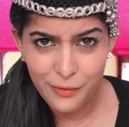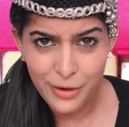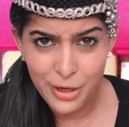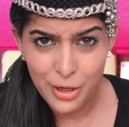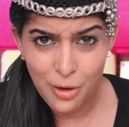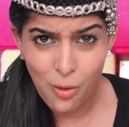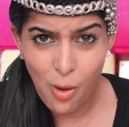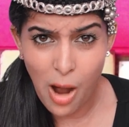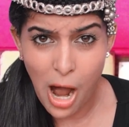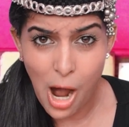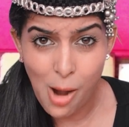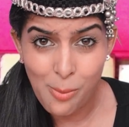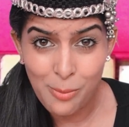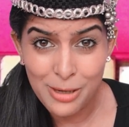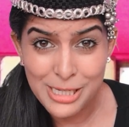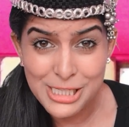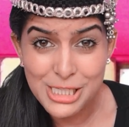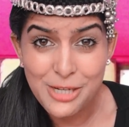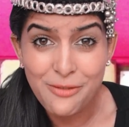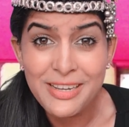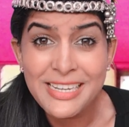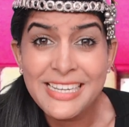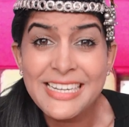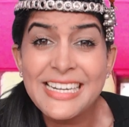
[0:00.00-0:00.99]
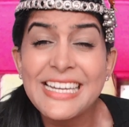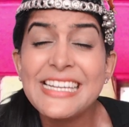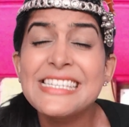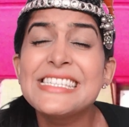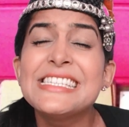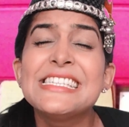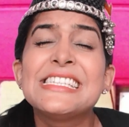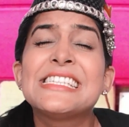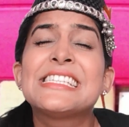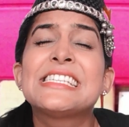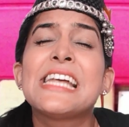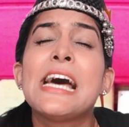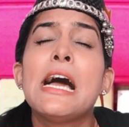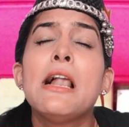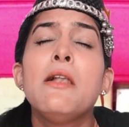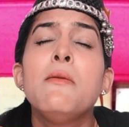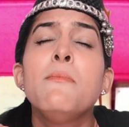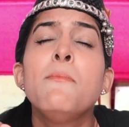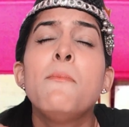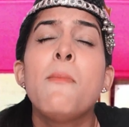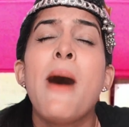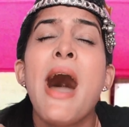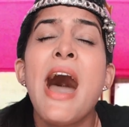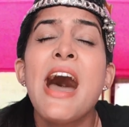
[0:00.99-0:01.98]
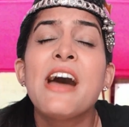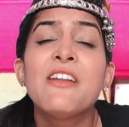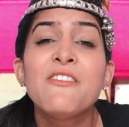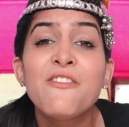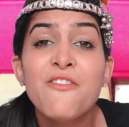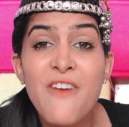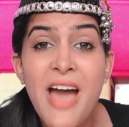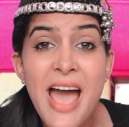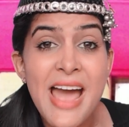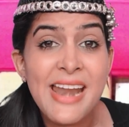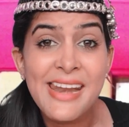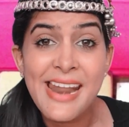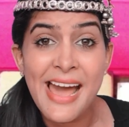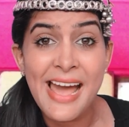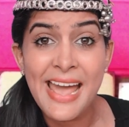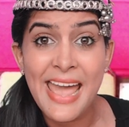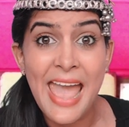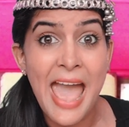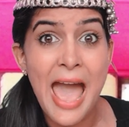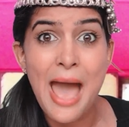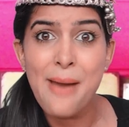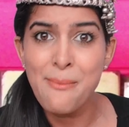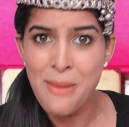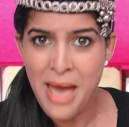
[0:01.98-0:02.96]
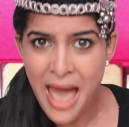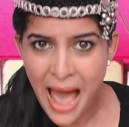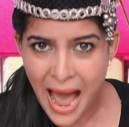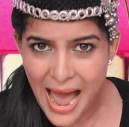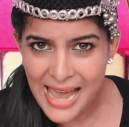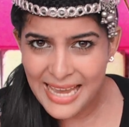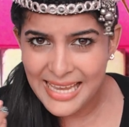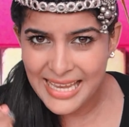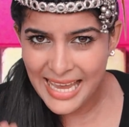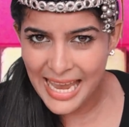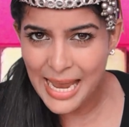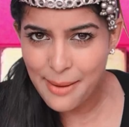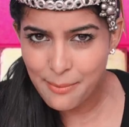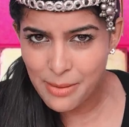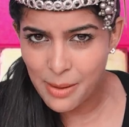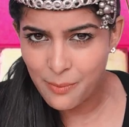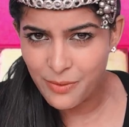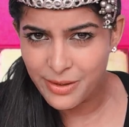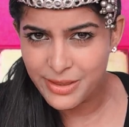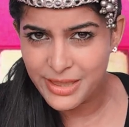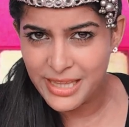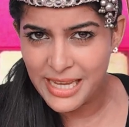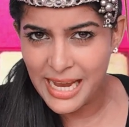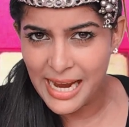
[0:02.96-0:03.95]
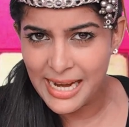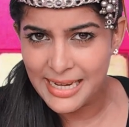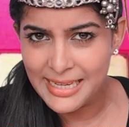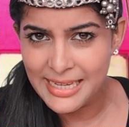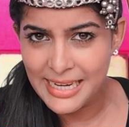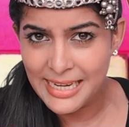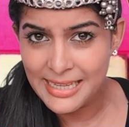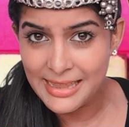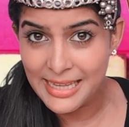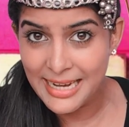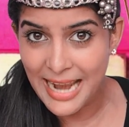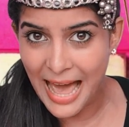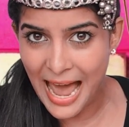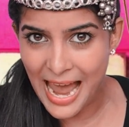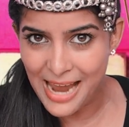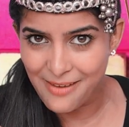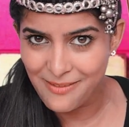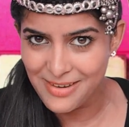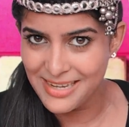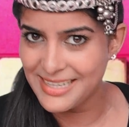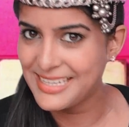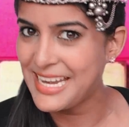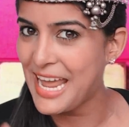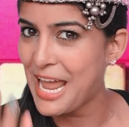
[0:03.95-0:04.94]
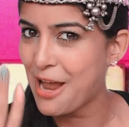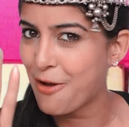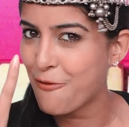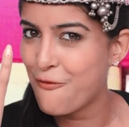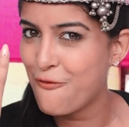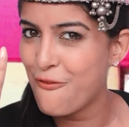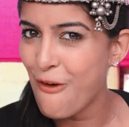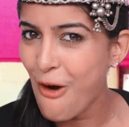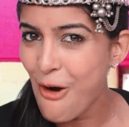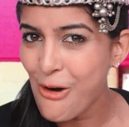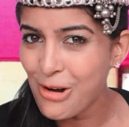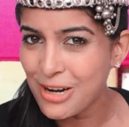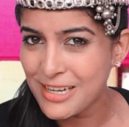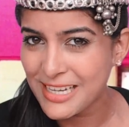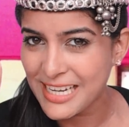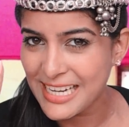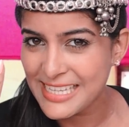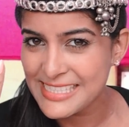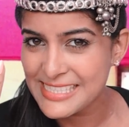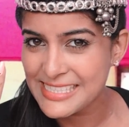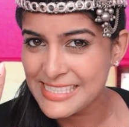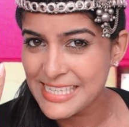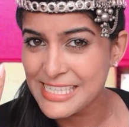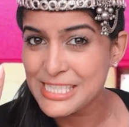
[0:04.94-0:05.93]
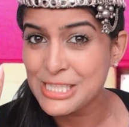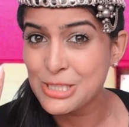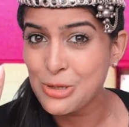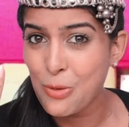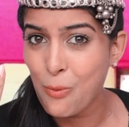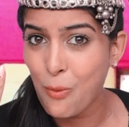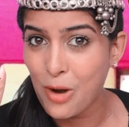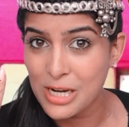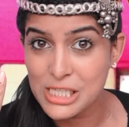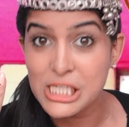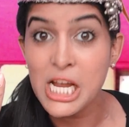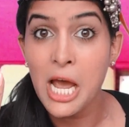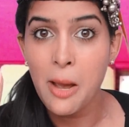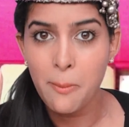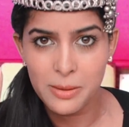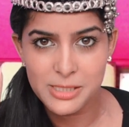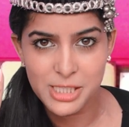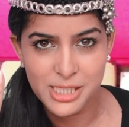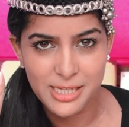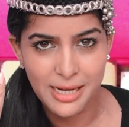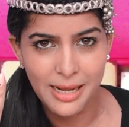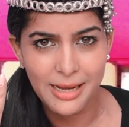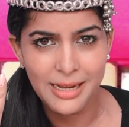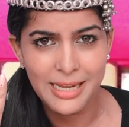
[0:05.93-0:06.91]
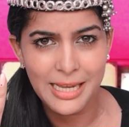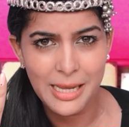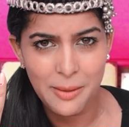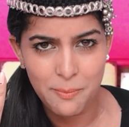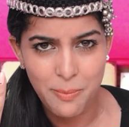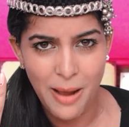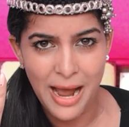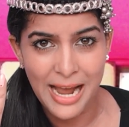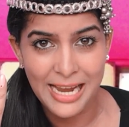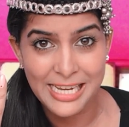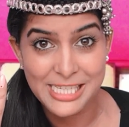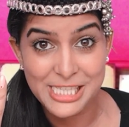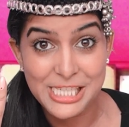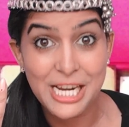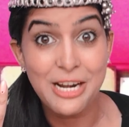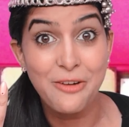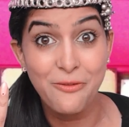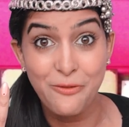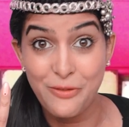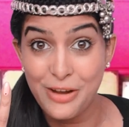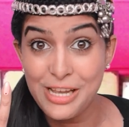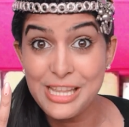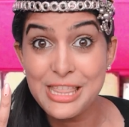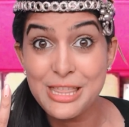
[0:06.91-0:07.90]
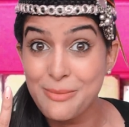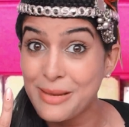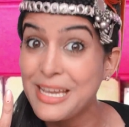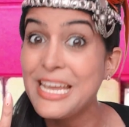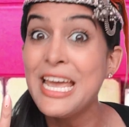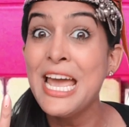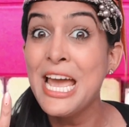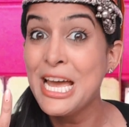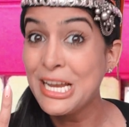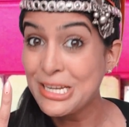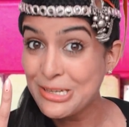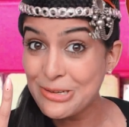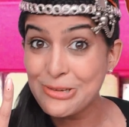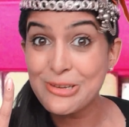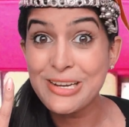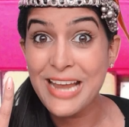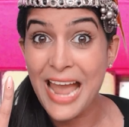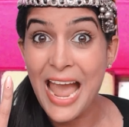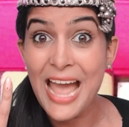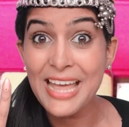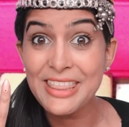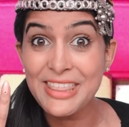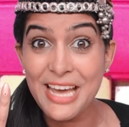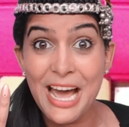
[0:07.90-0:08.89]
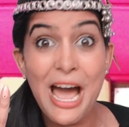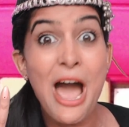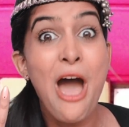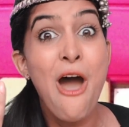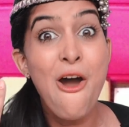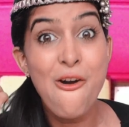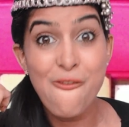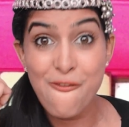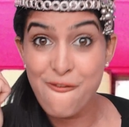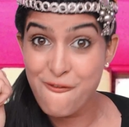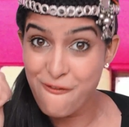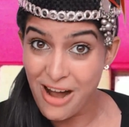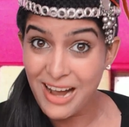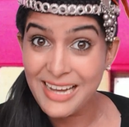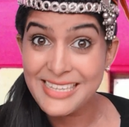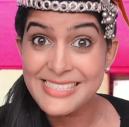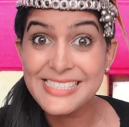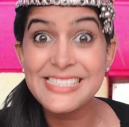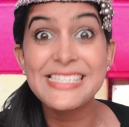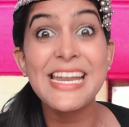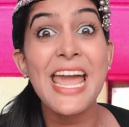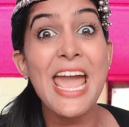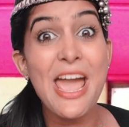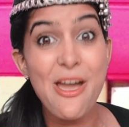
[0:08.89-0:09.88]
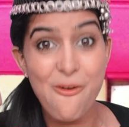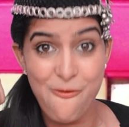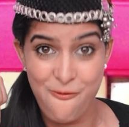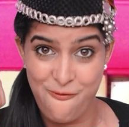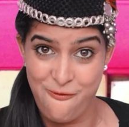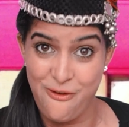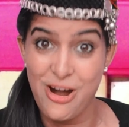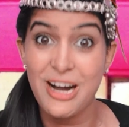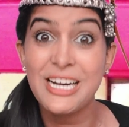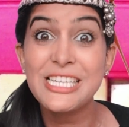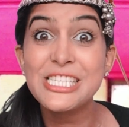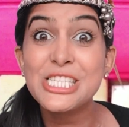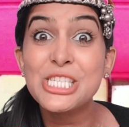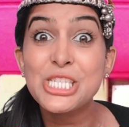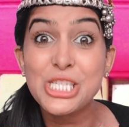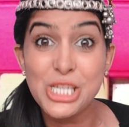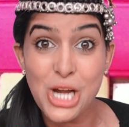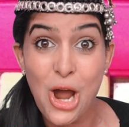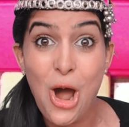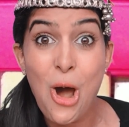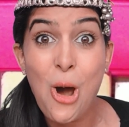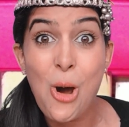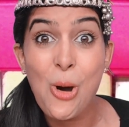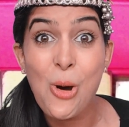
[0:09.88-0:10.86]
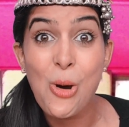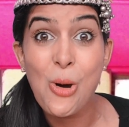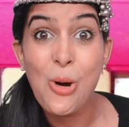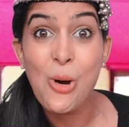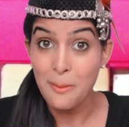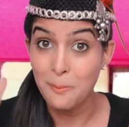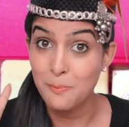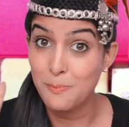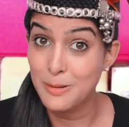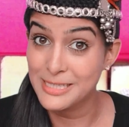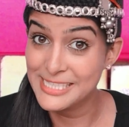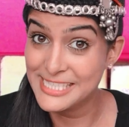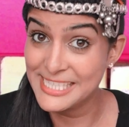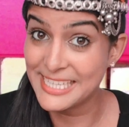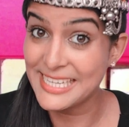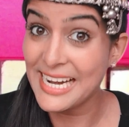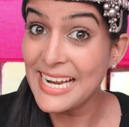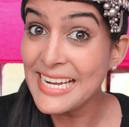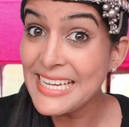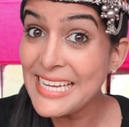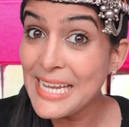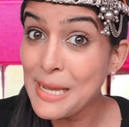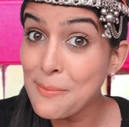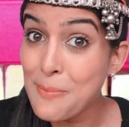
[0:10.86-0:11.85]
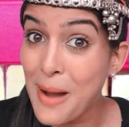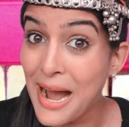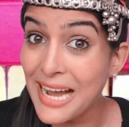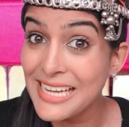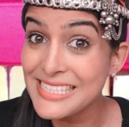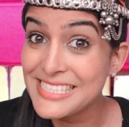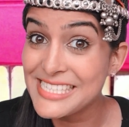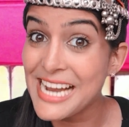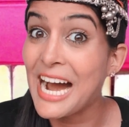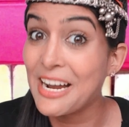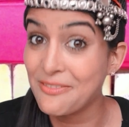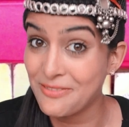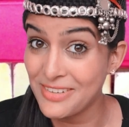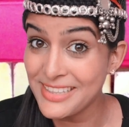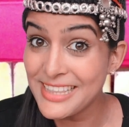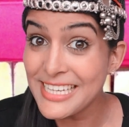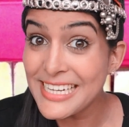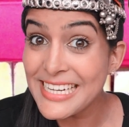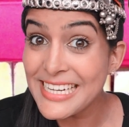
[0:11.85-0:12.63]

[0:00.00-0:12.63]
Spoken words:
of you know how much of a crazy Salman fan I am, I came up with the idea that I will take four Ricksters to watch BAJRANGI BHAIJAAN with me together. First day, first show. BAJRANGI BHAIJAAN with